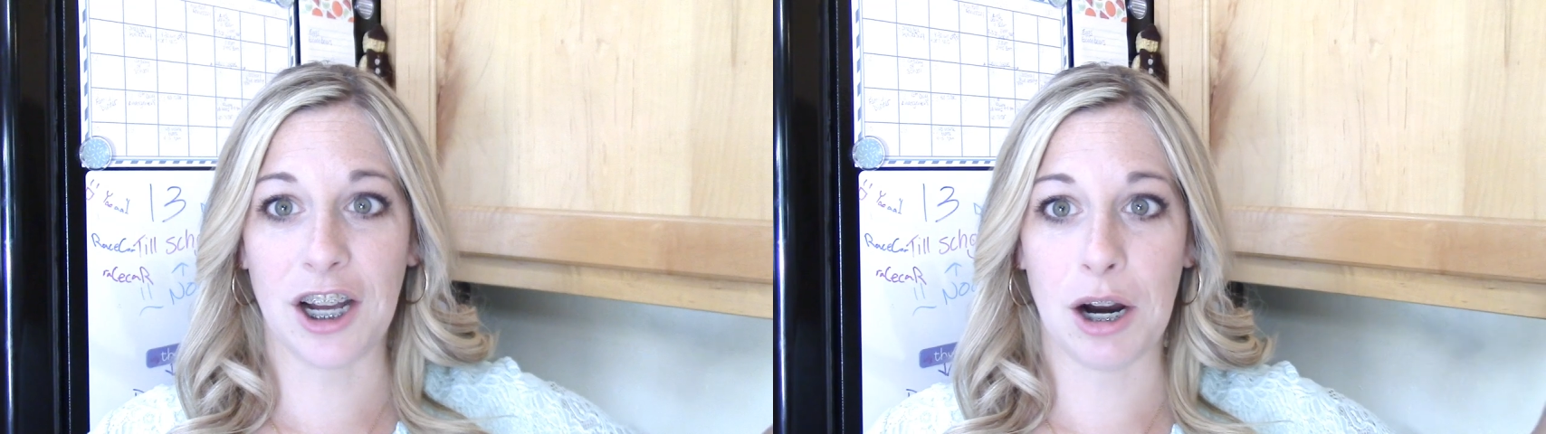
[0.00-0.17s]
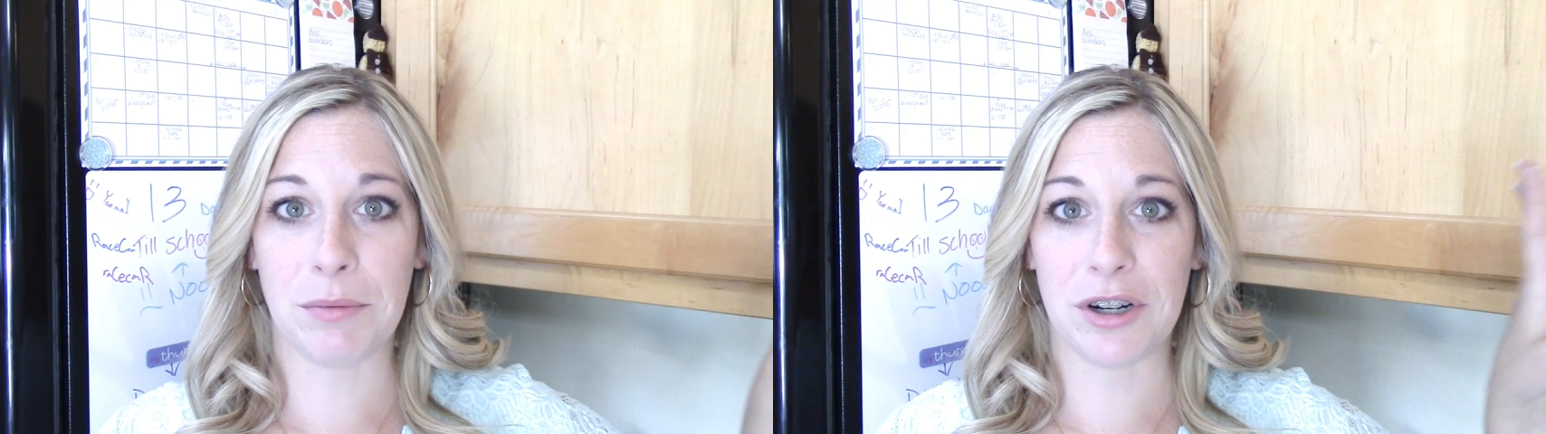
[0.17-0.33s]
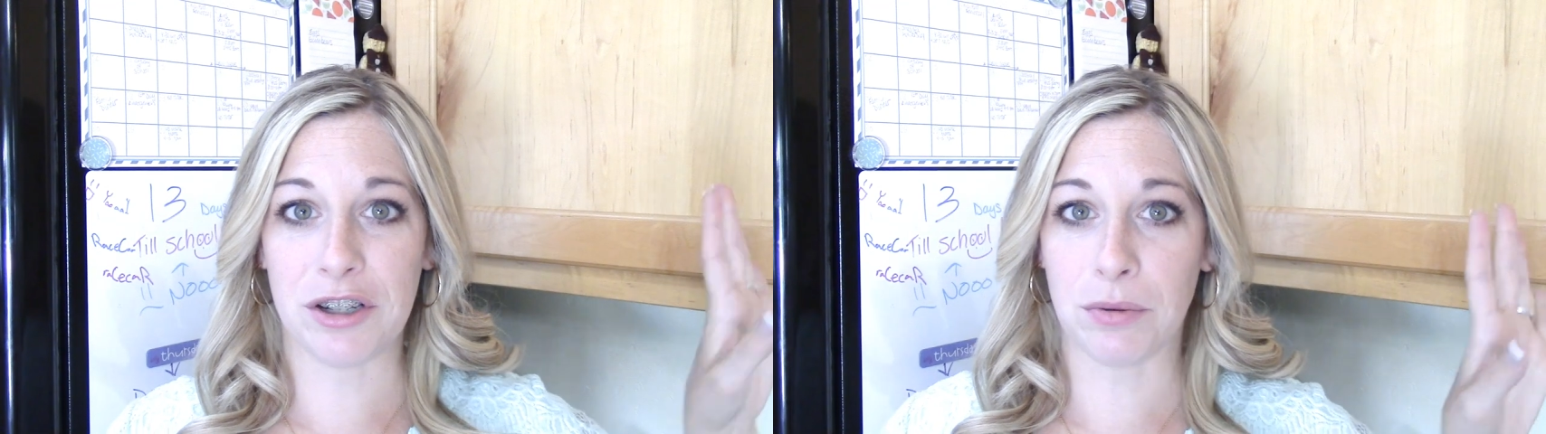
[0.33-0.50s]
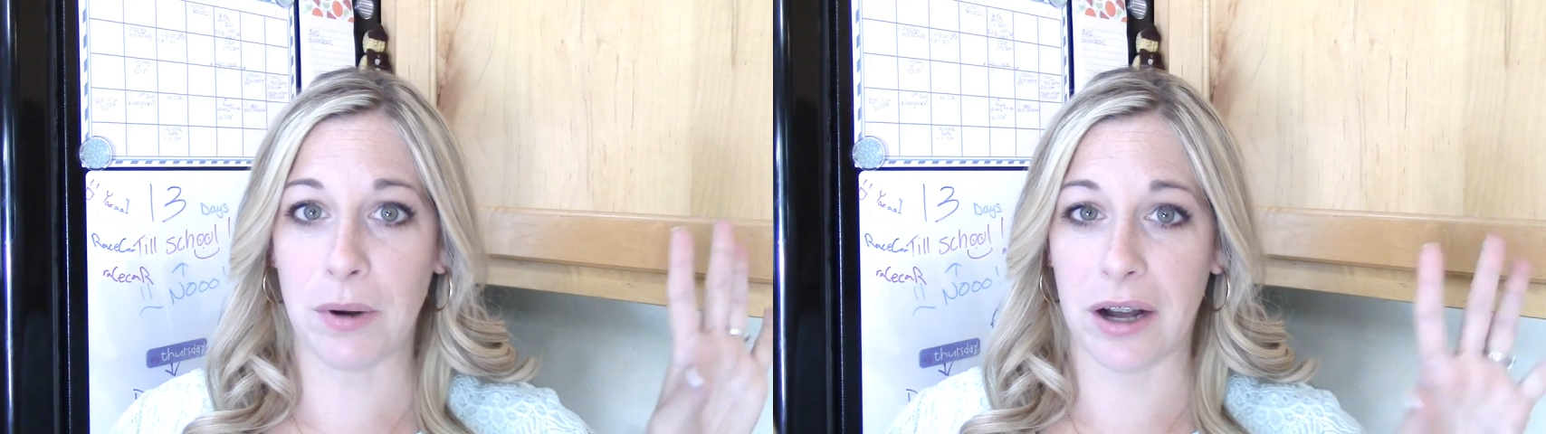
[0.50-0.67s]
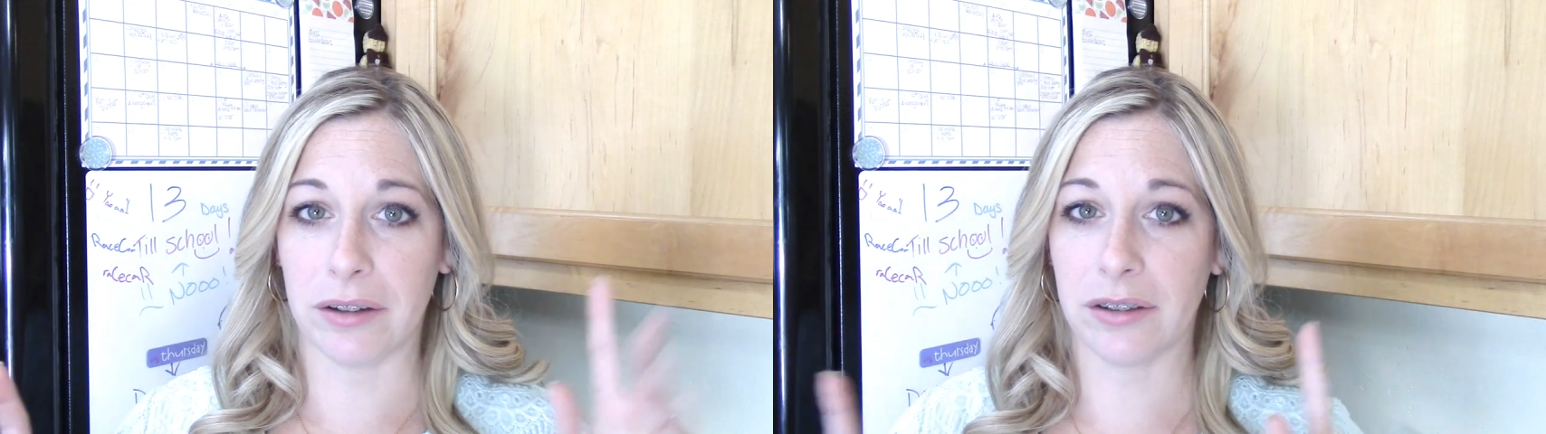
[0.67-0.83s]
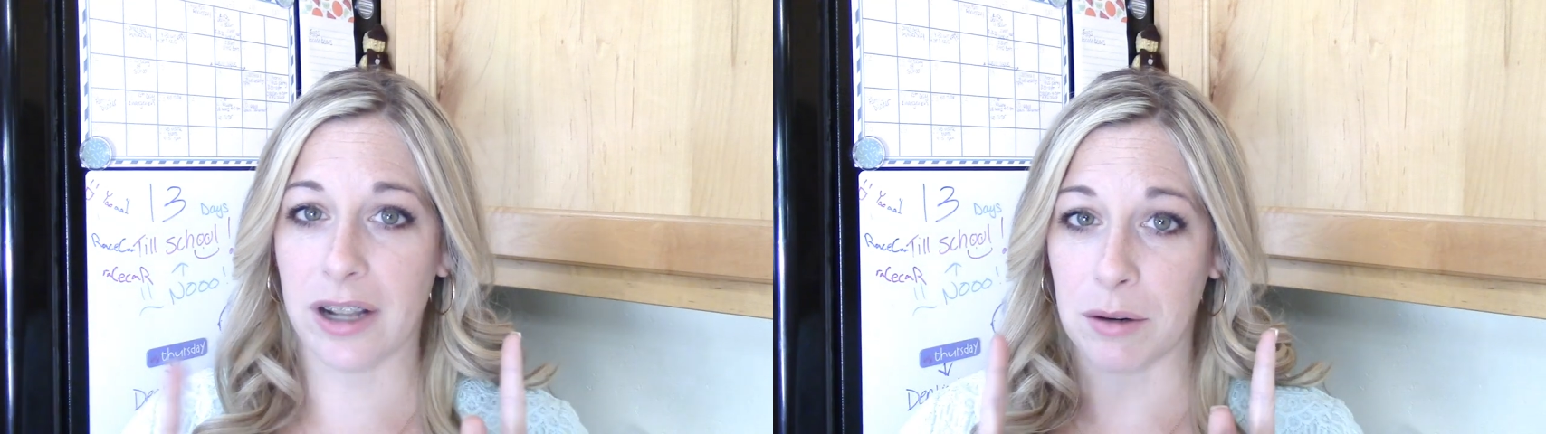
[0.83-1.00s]
cupboard as
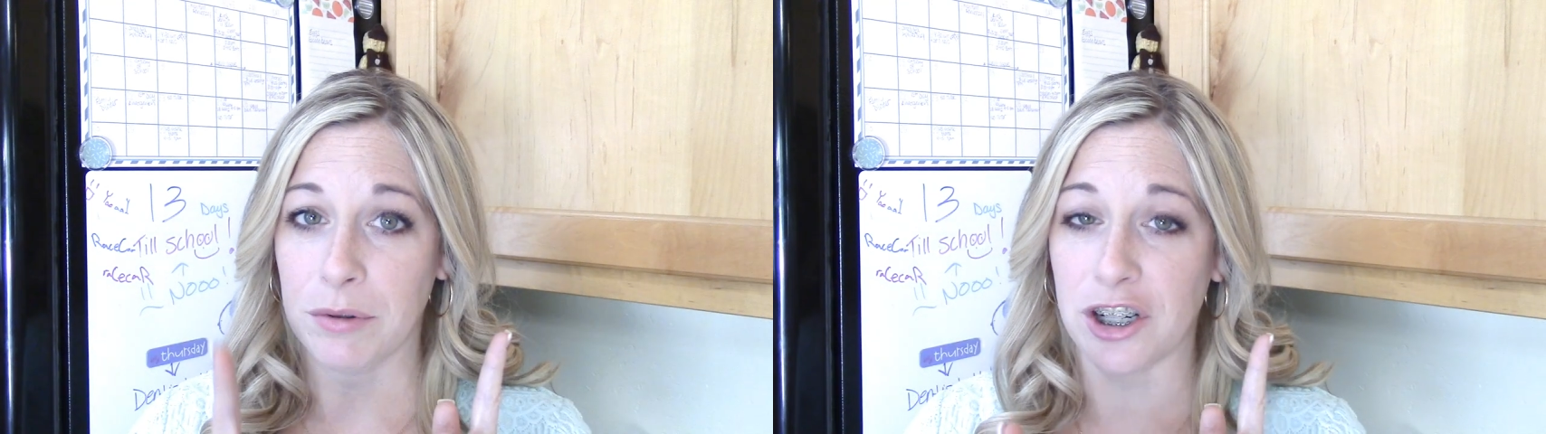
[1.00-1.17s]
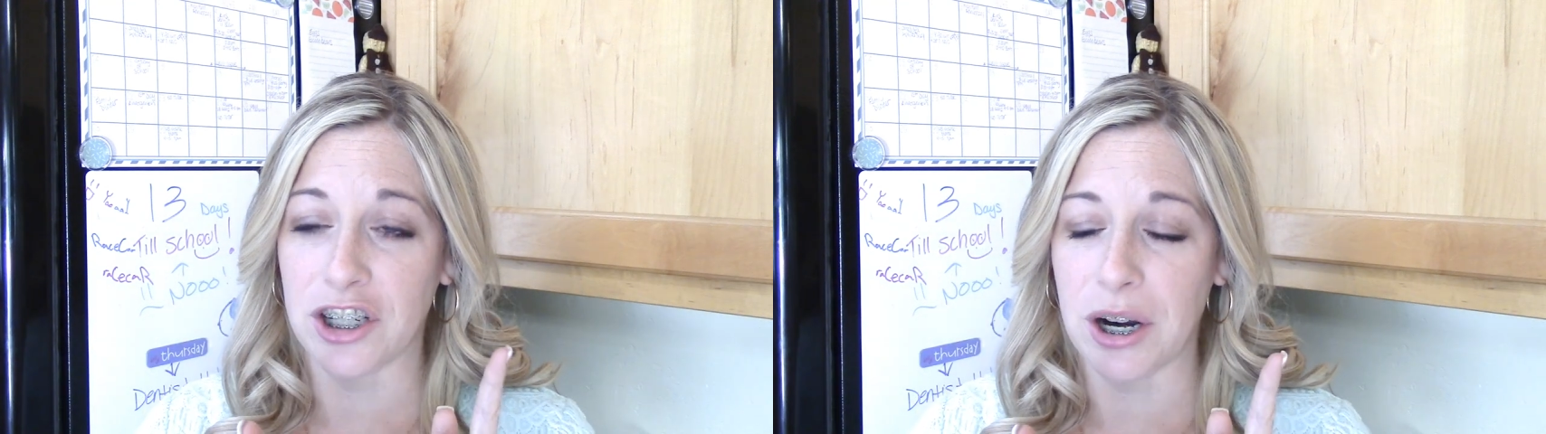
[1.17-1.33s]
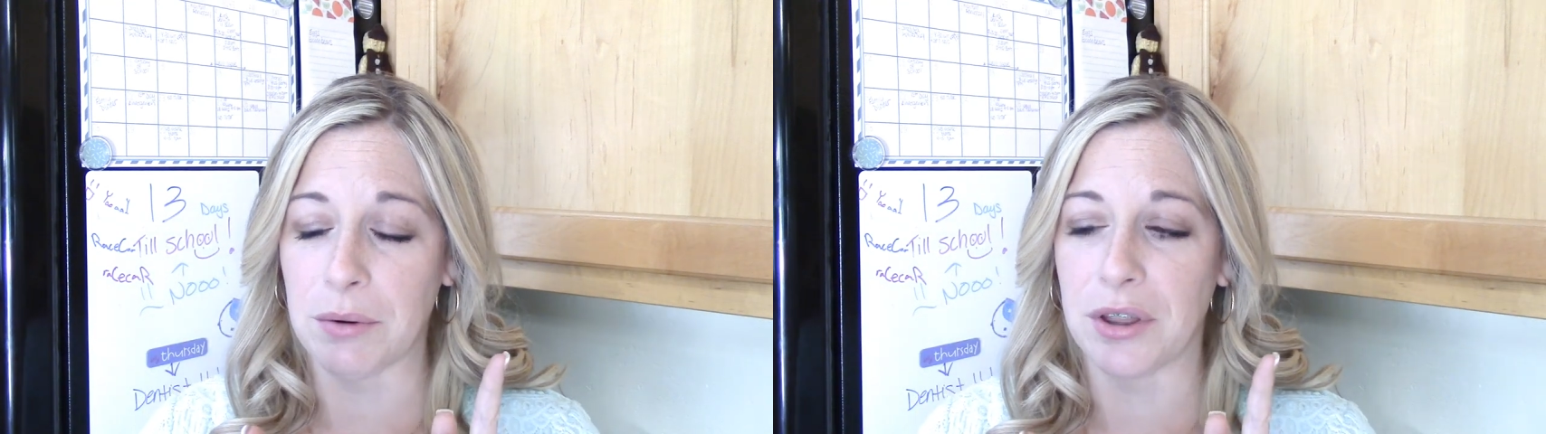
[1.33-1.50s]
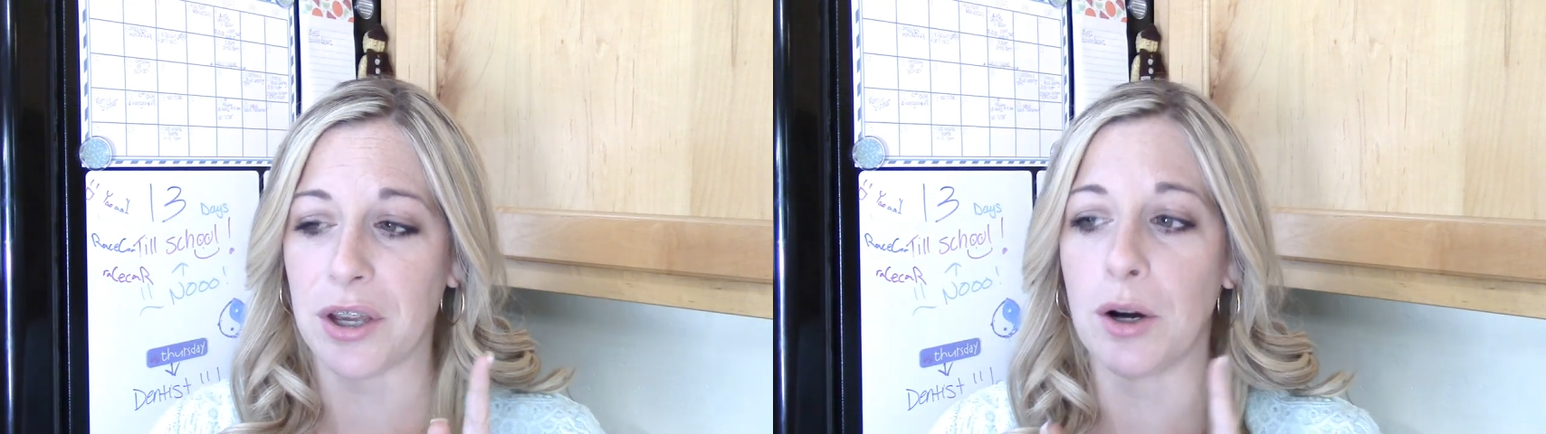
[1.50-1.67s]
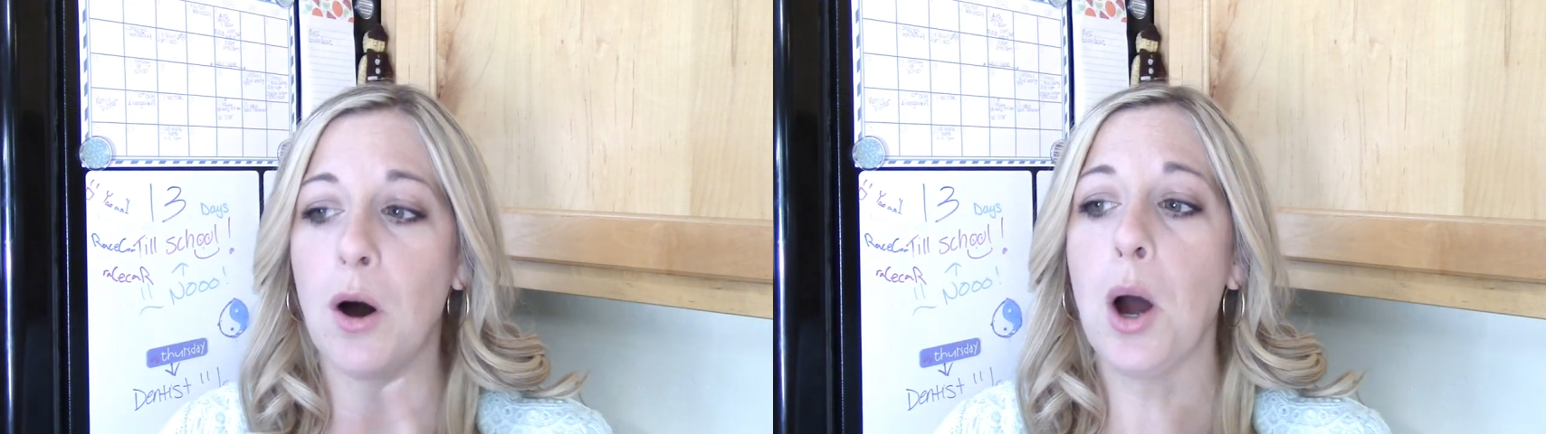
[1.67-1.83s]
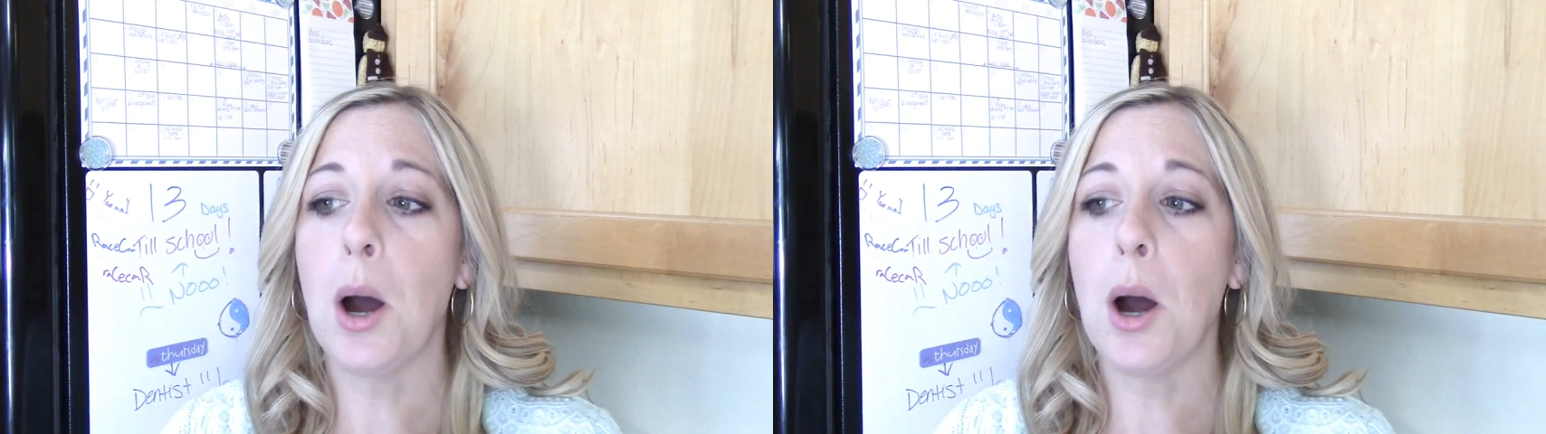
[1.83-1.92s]
well that I'm going to share with you.